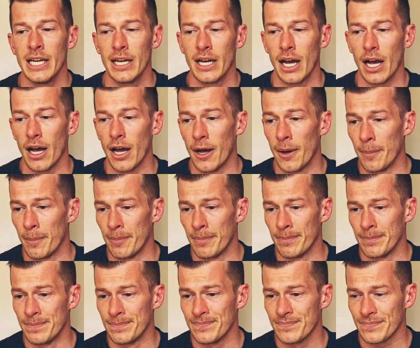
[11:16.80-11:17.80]

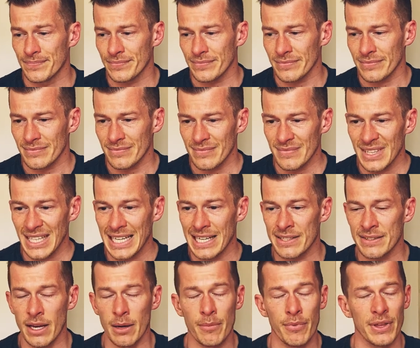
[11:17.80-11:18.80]

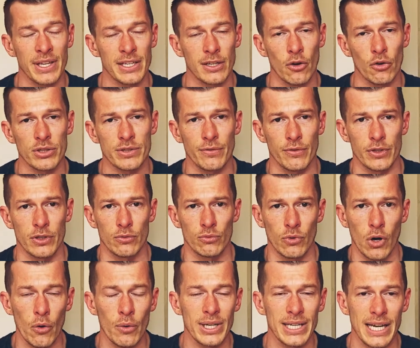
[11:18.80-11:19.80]
Same thing goes for the
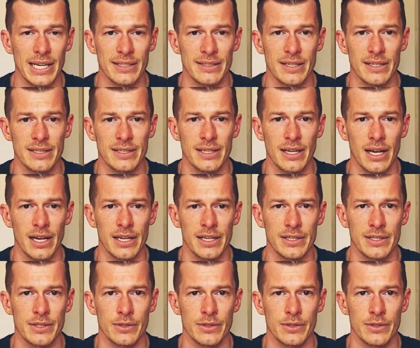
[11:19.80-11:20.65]
rowing exercise.